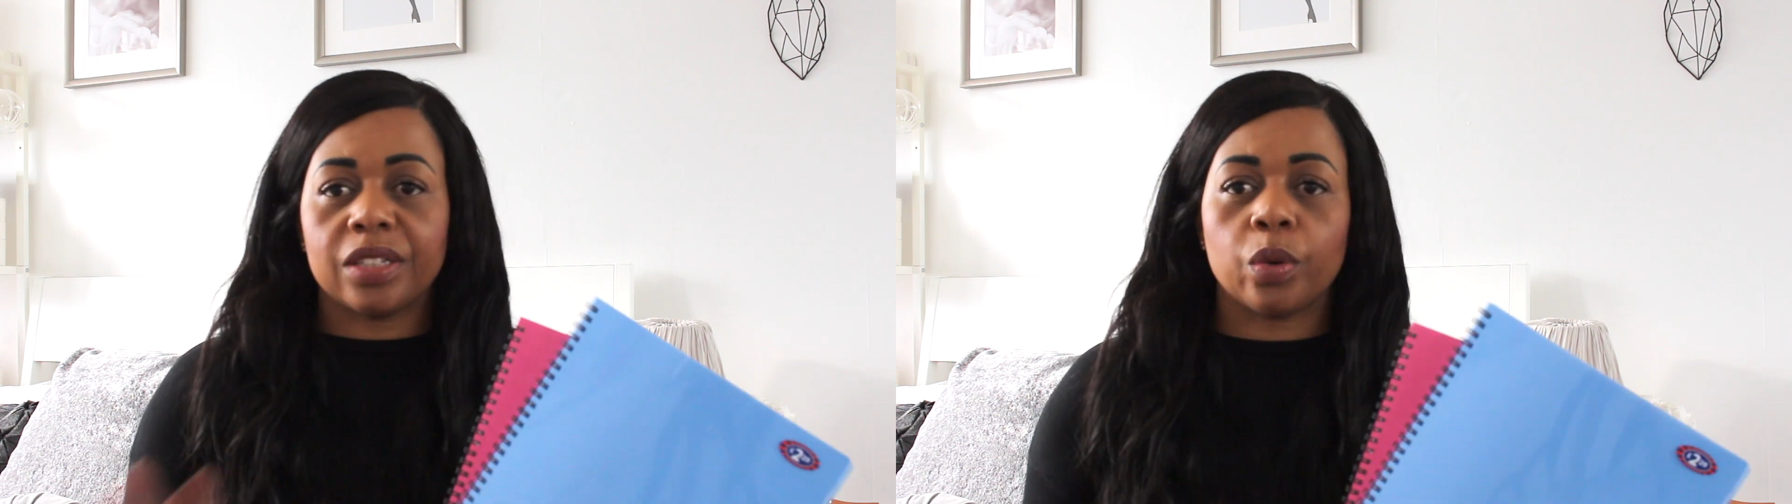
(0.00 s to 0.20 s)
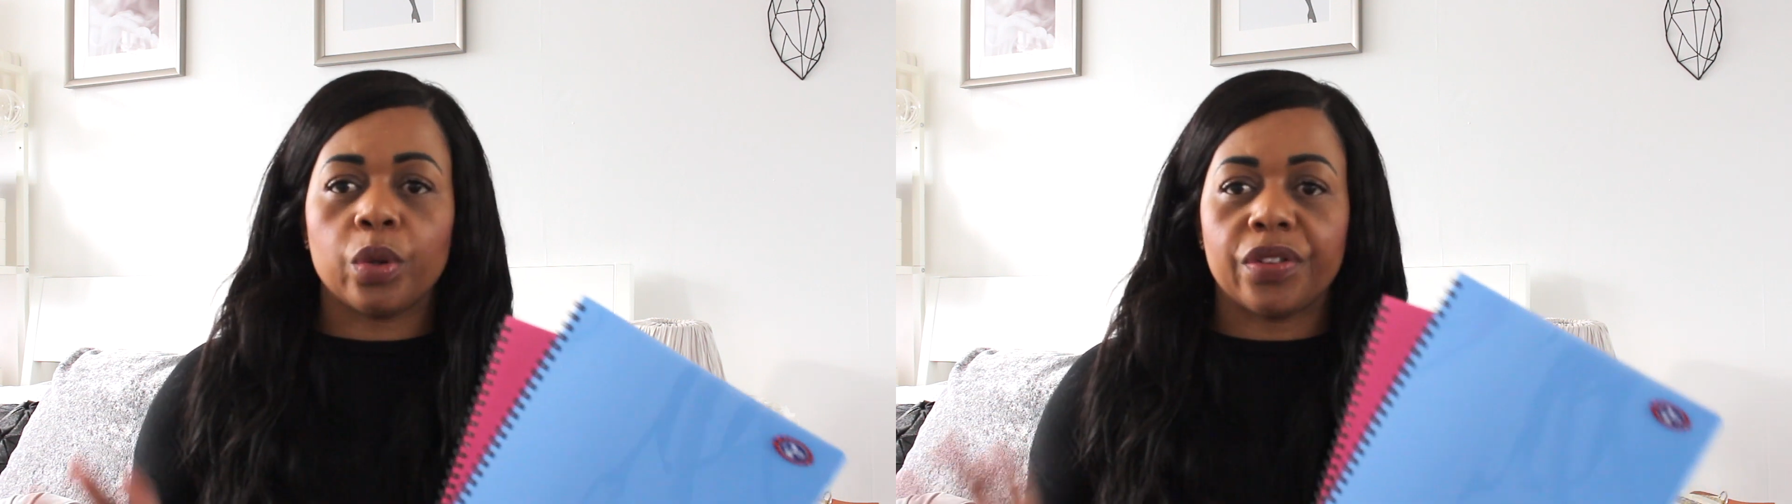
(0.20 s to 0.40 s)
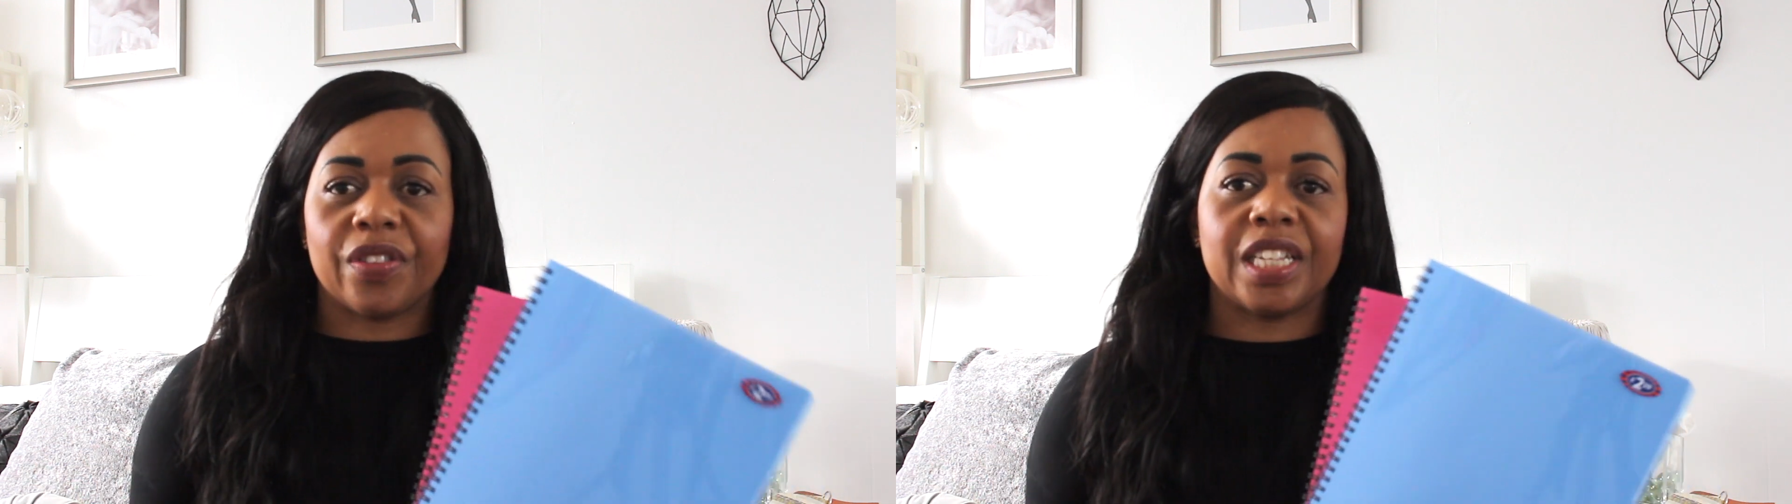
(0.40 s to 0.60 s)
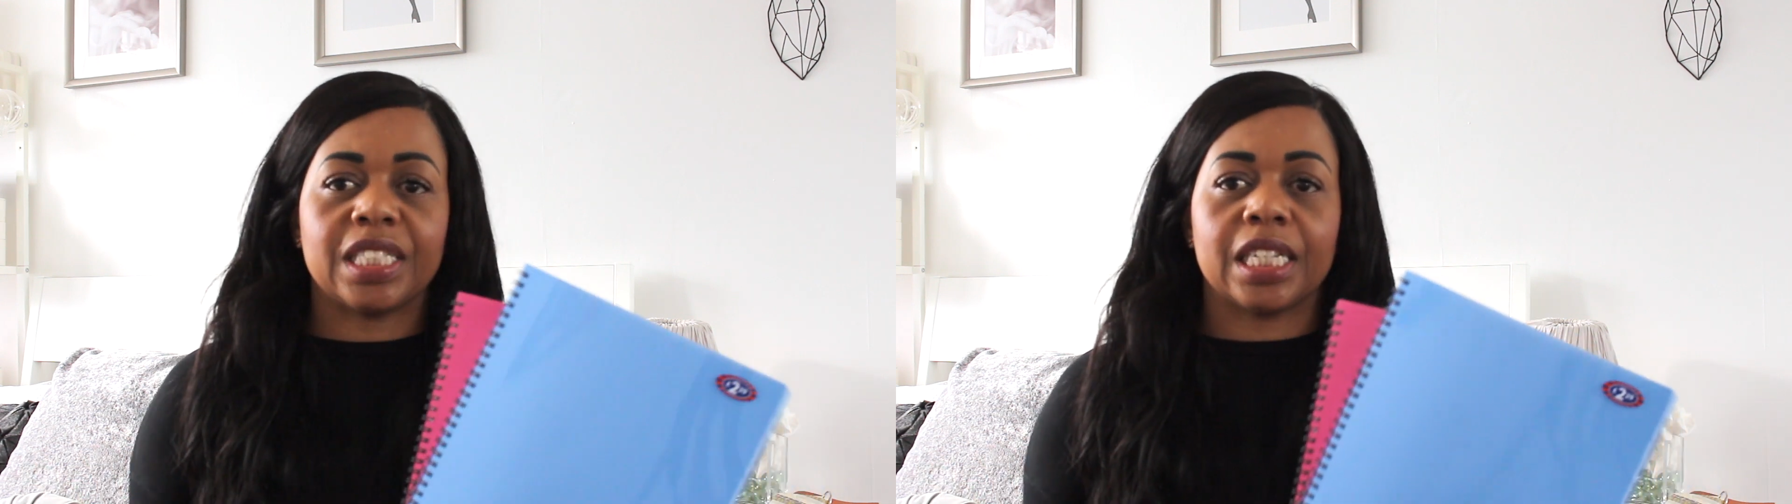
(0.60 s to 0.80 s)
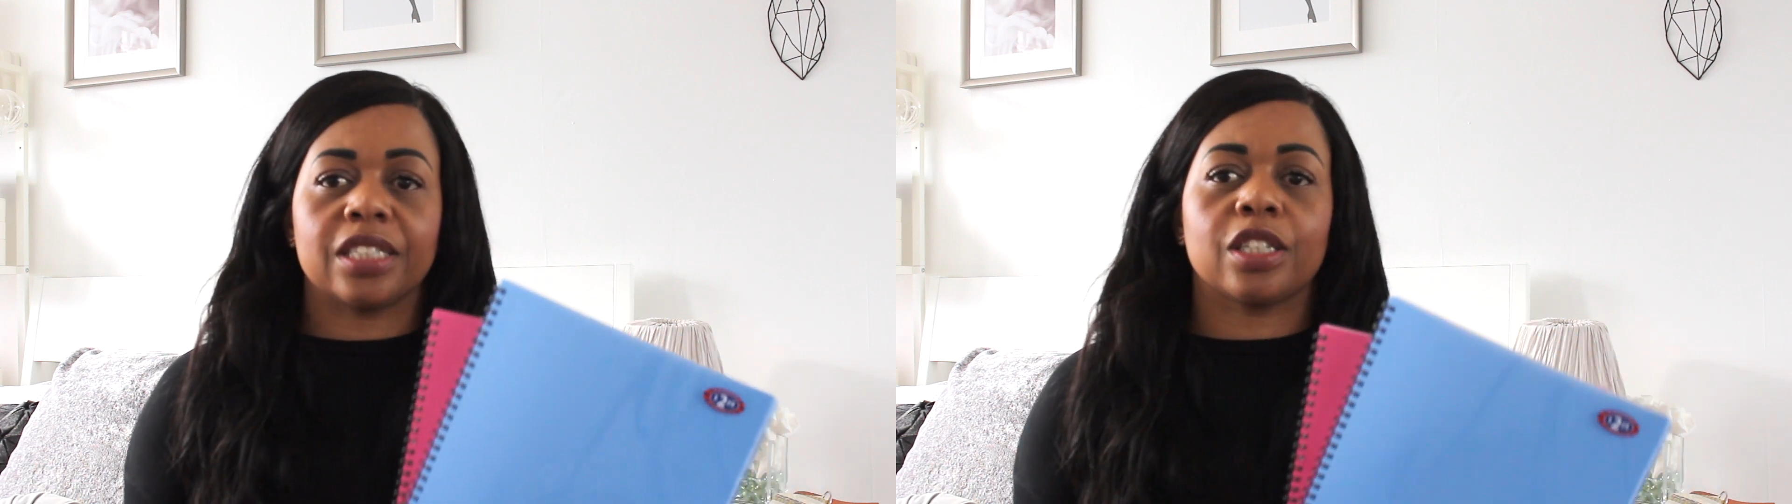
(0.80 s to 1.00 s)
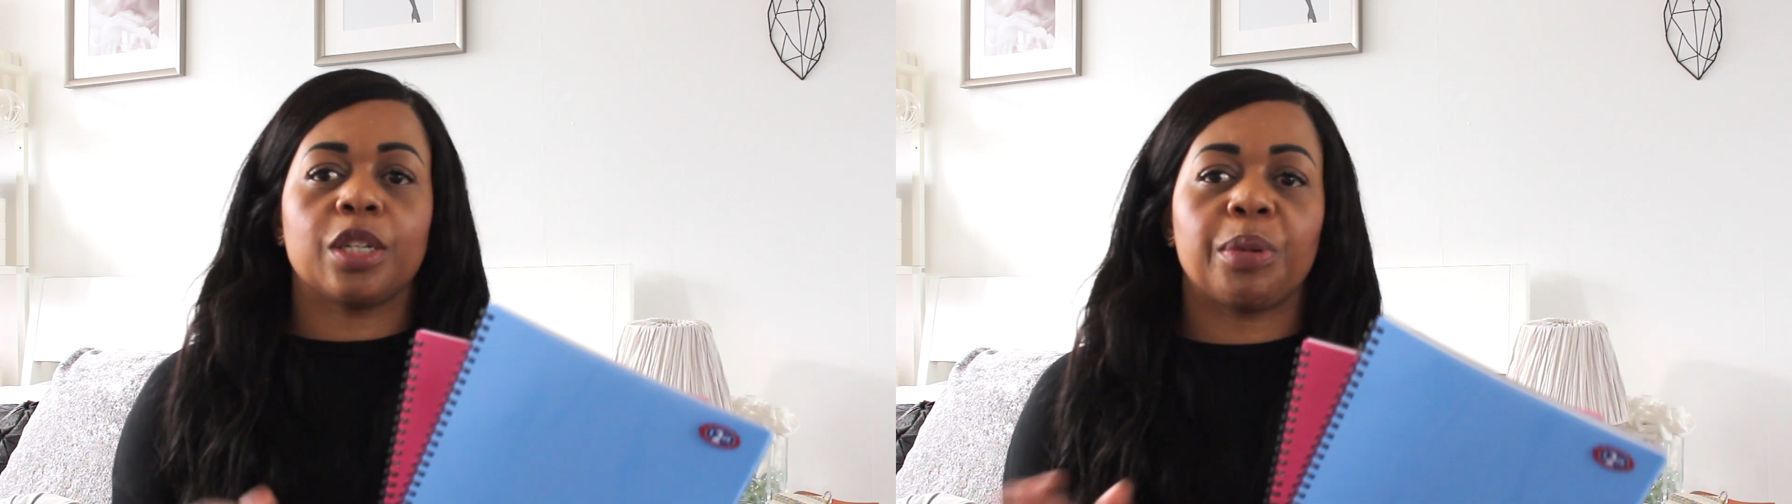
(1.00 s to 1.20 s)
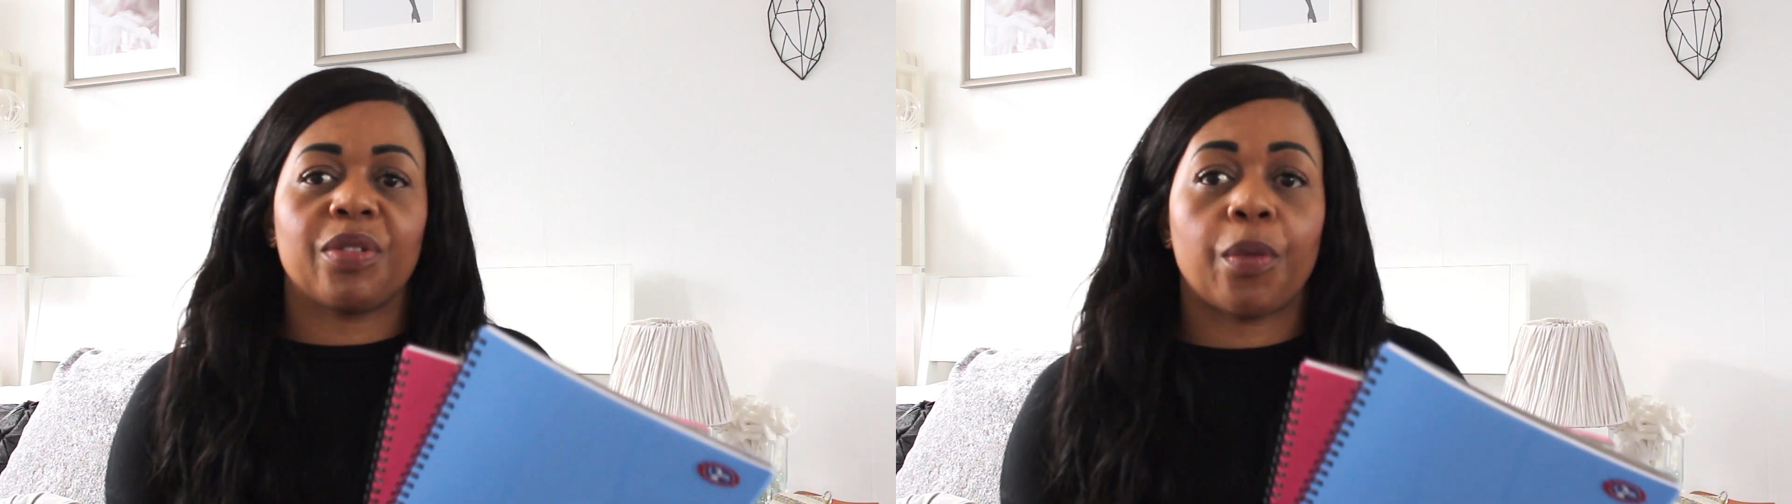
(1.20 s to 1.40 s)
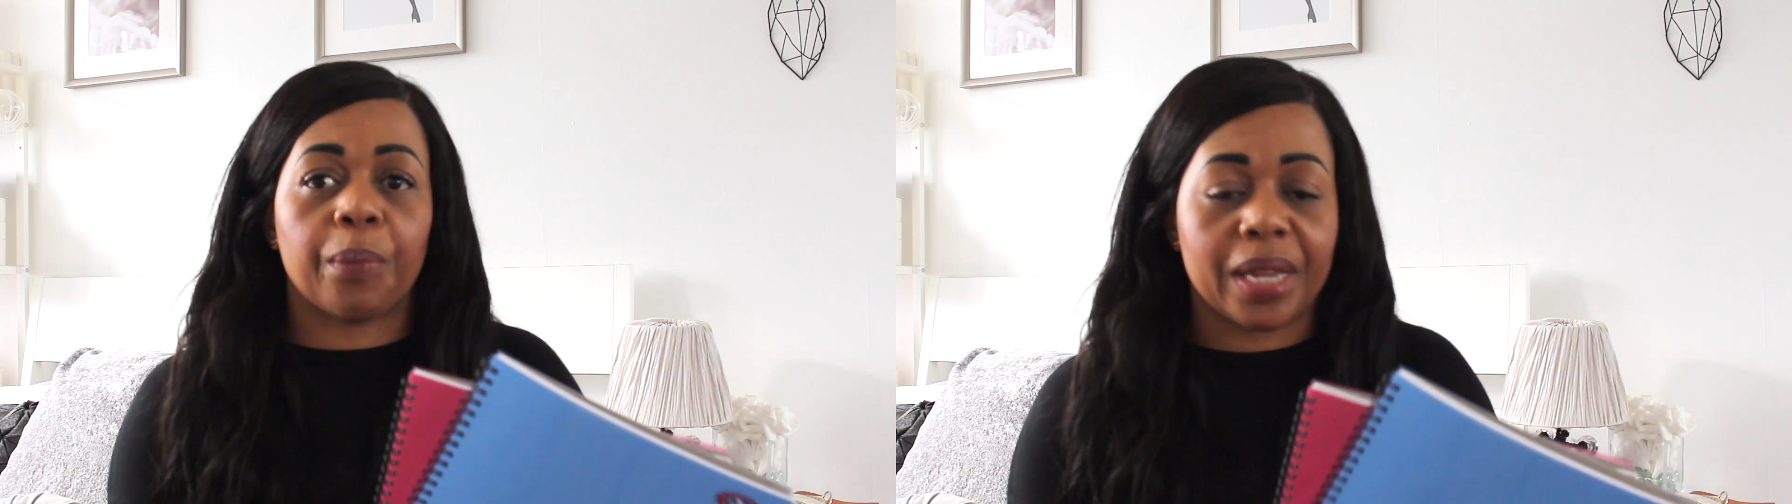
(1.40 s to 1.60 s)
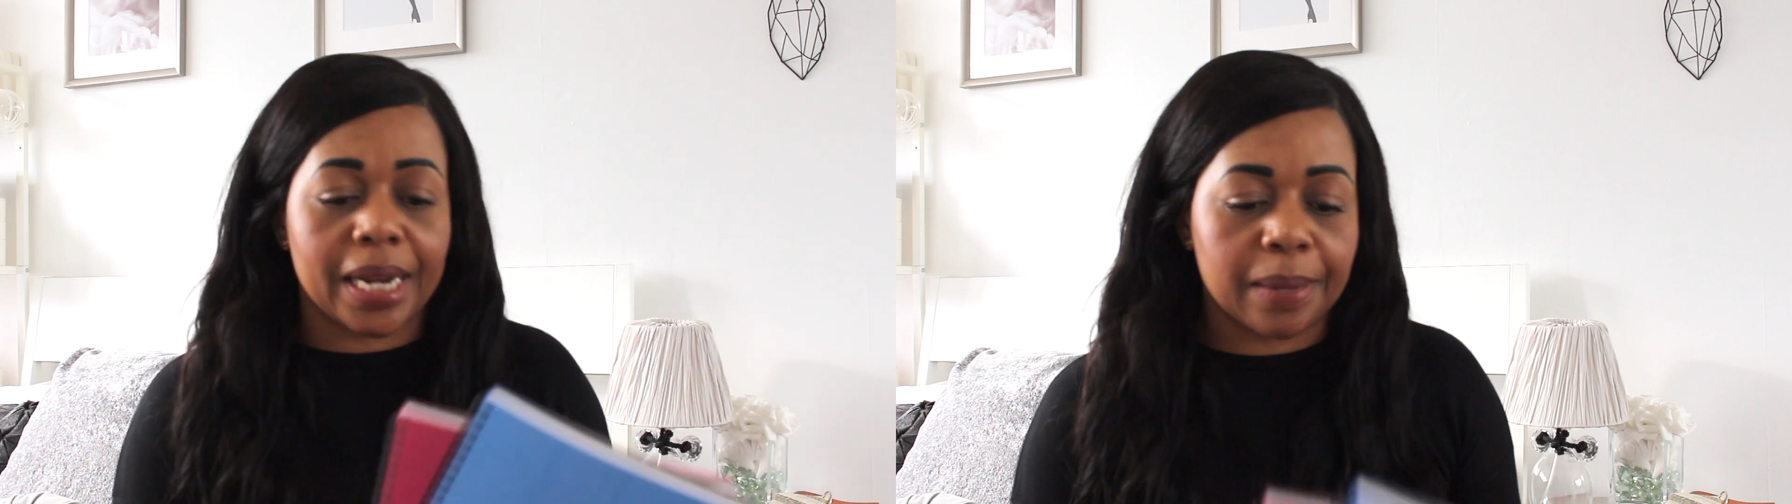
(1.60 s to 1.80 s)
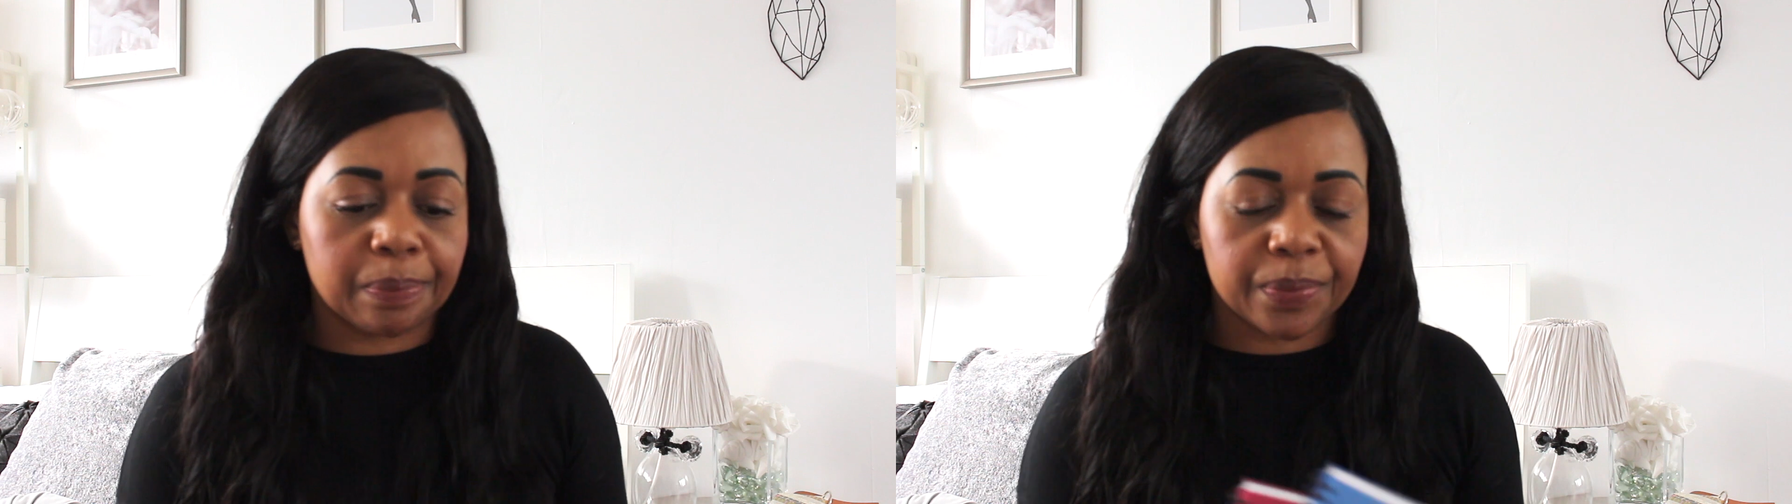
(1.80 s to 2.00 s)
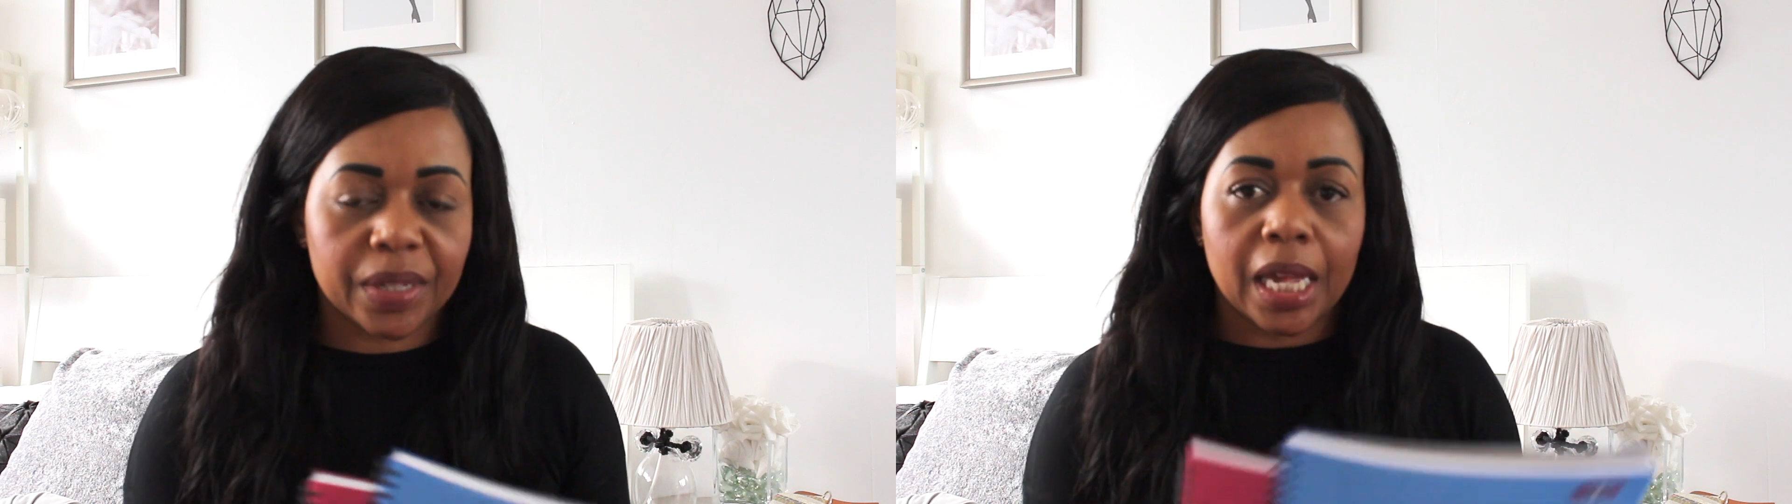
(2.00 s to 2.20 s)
all of these things are going to be from B&M.